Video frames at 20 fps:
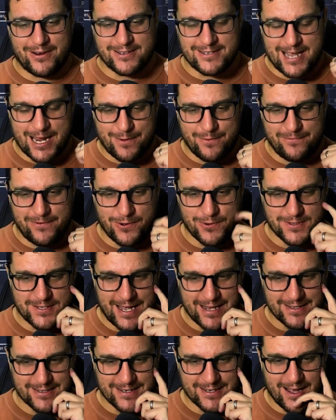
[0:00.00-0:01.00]
attacking field
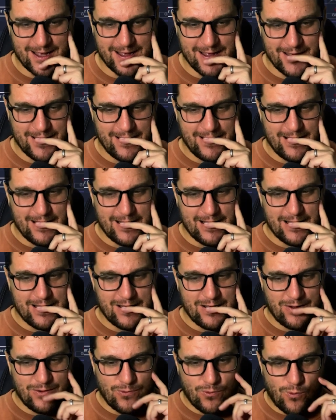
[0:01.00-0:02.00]
centre.
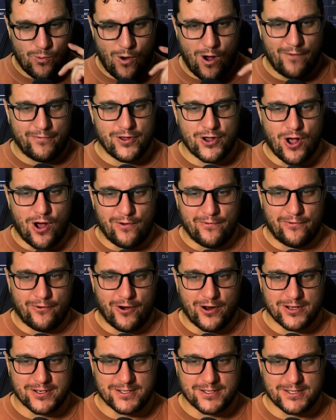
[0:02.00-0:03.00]
What have you got
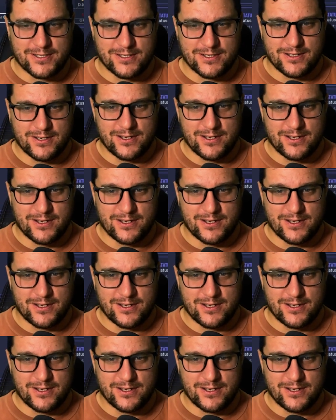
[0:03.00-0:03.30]
for us?